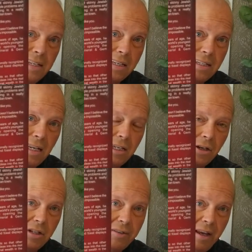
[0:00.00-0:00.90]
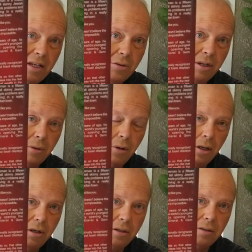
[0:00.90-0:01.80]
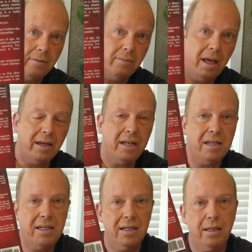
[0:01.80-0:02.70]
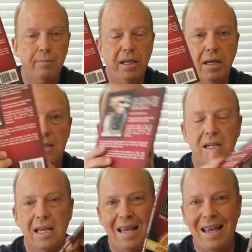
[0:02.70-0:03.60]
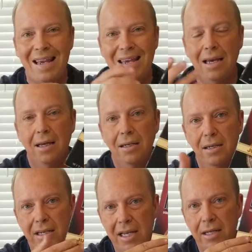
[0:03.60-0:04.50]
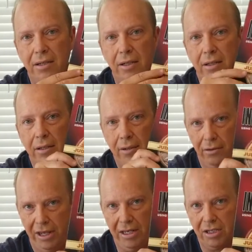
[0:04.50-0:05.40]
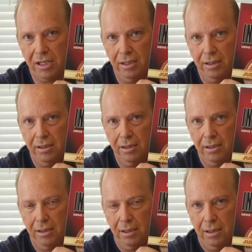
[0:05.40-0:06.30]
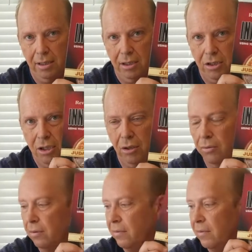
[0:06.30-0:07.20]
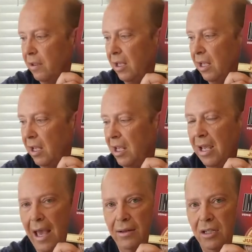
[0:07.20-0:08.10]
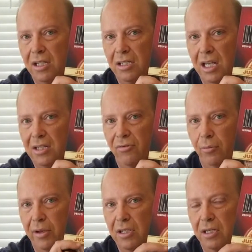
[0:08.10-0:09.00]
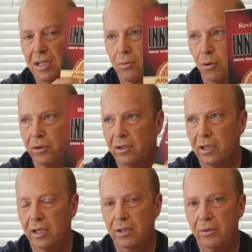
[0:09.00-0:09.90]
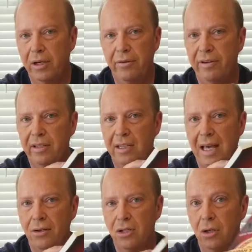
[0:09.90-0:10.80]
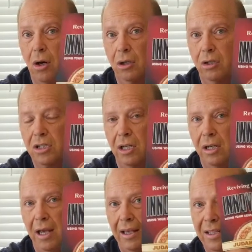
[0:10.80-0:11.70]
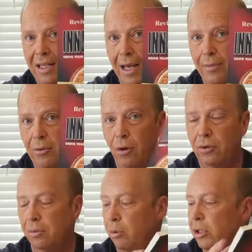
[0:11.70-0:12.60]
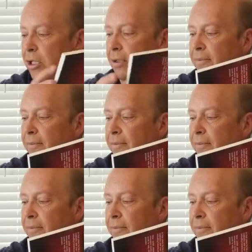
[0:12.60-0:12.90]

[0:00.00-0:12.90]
16 years of age when he wrote it, and he did it because he did this. So he had the successful business worth $350,000 at the time he wrote the book.